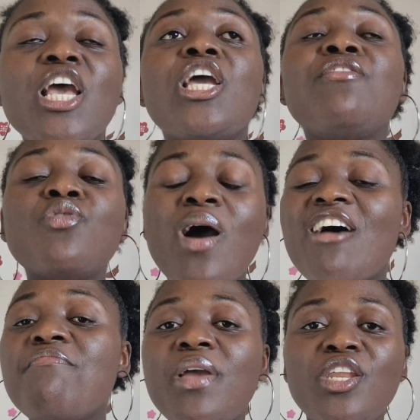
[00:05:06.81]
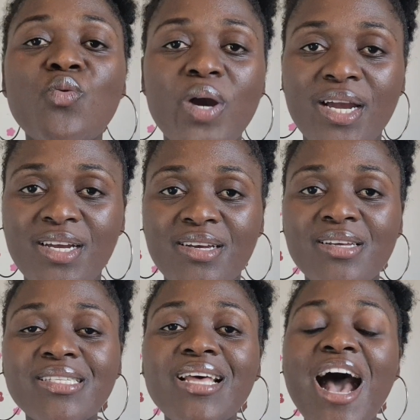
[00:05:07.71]
If you have many
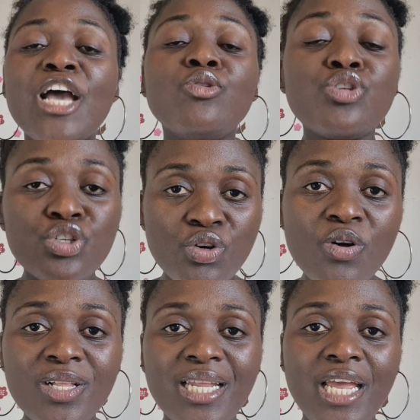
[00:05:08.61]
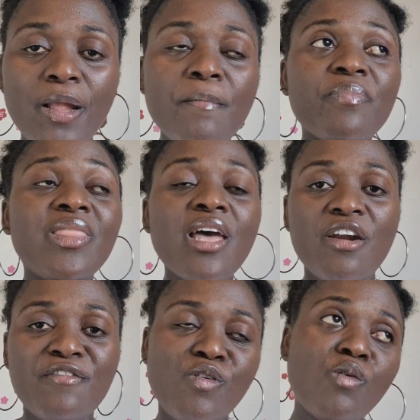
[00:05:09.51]
workers, are you struggling,
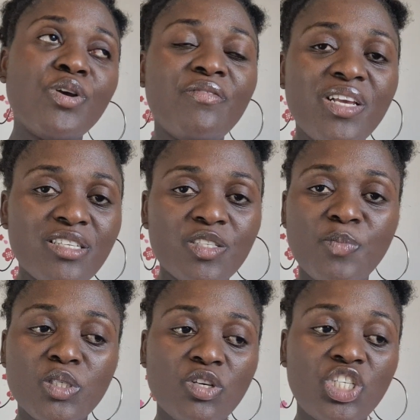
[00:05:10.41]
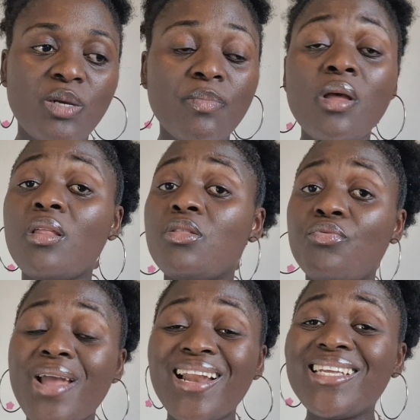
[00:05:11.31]
therefore, with visa sponsorship? The
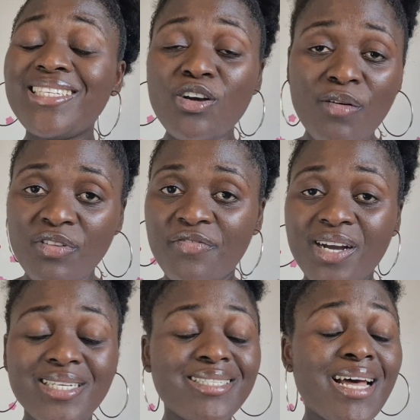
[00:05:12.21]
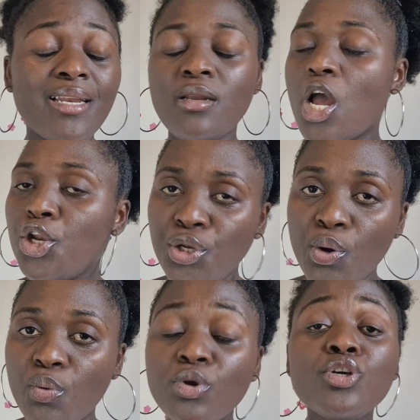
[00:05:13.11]
reality of the fact is that
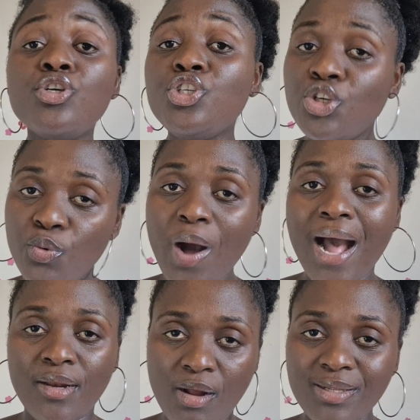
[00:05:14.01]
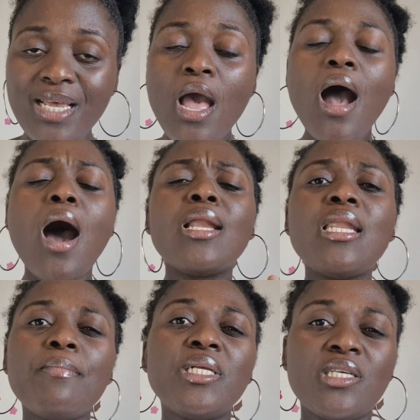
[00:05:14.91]
no, you are not. And
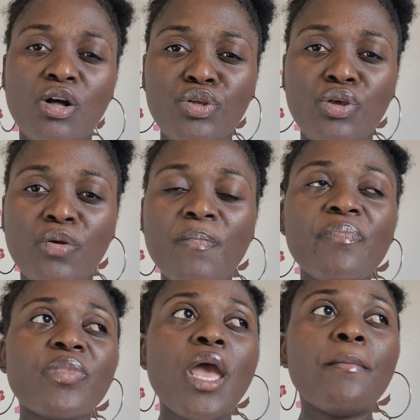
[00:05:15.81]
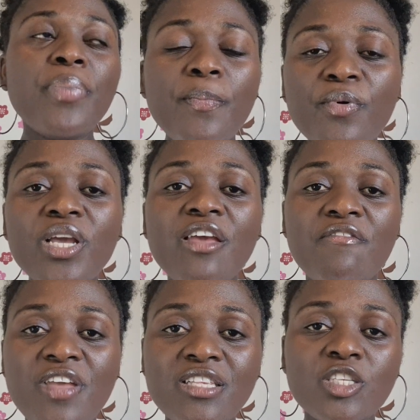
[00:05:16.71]
let me tell you, people give
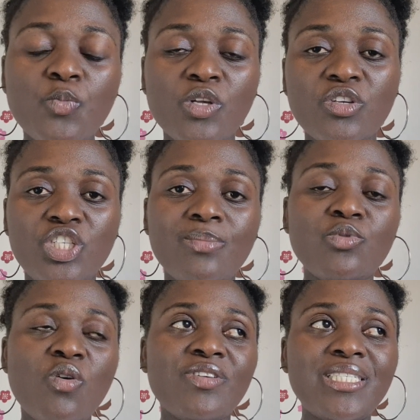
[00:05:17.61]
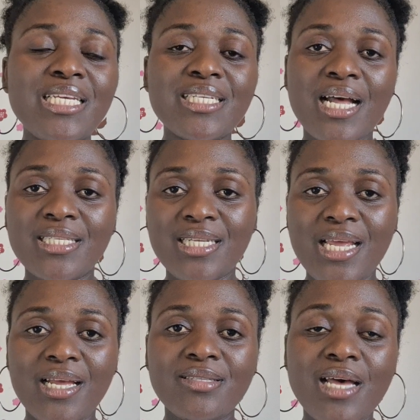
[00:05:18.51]
visa sponsorship to overseas
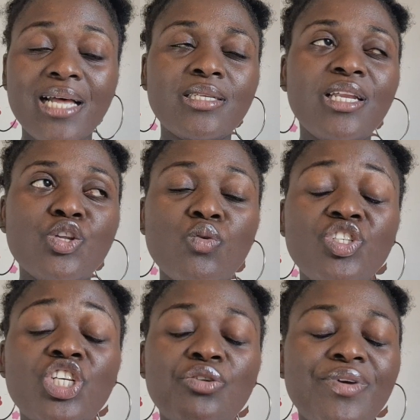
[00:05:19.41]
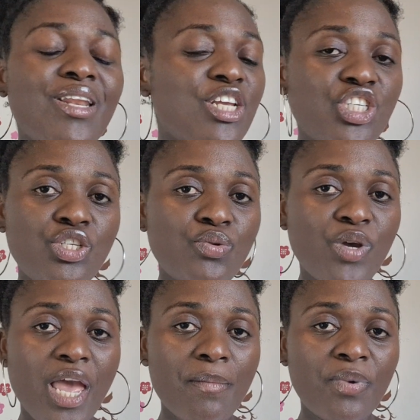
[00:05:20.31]
candidates, as in those genuine, legit
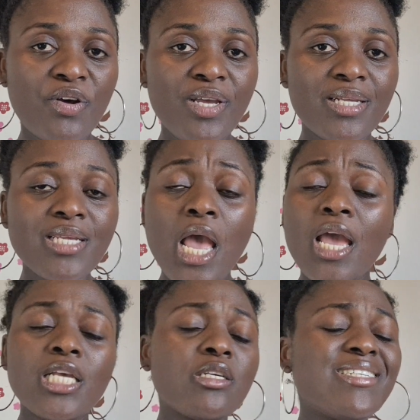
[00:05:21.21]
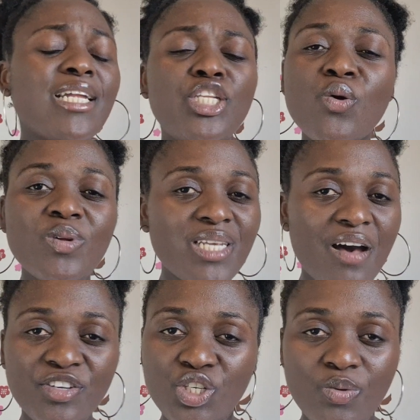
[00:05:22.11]
UK employers, is because they don't
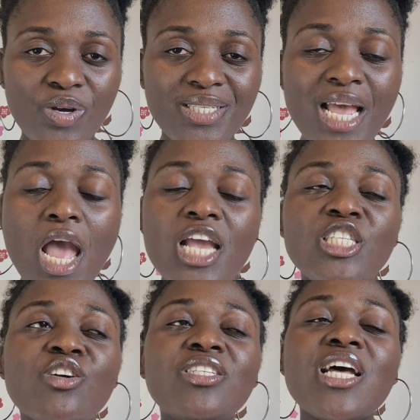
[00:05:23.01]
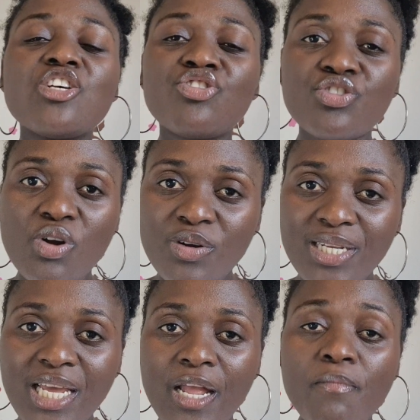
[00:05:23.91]
have a choice. It's because they are
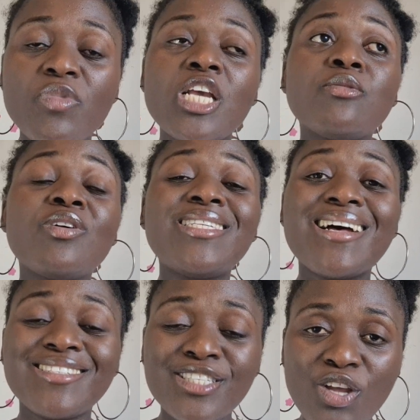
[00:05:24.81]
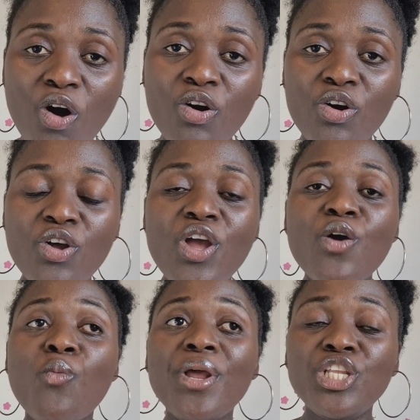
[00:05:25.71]
struggling. It's because they are stuck
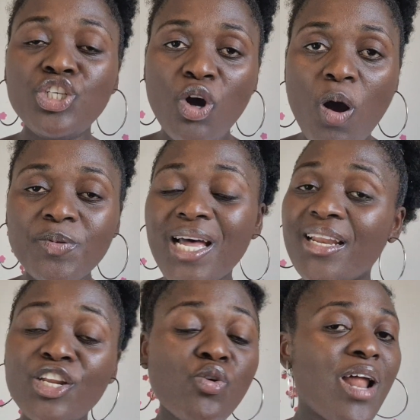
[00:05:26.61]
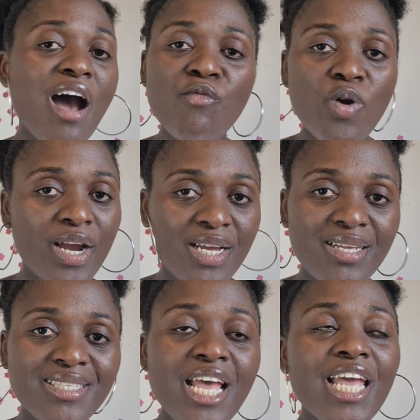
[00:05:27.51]
with jobs and they don't have
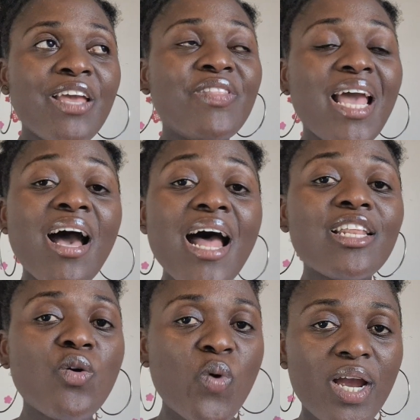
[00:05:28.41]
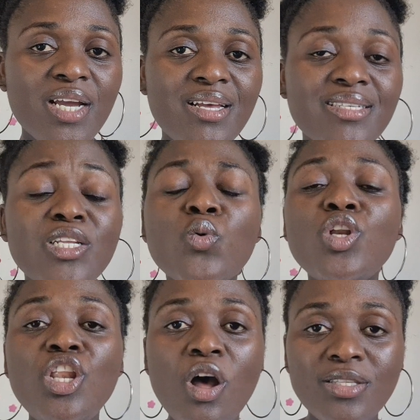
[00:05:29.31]
workers. If they had the workers, they would
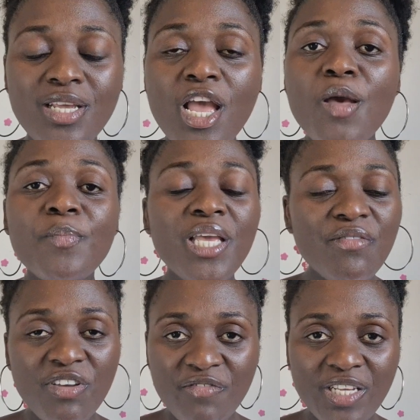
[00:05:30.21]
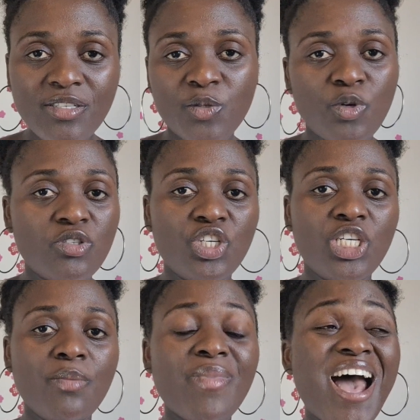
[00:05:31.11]
not be giving visa sponsorship.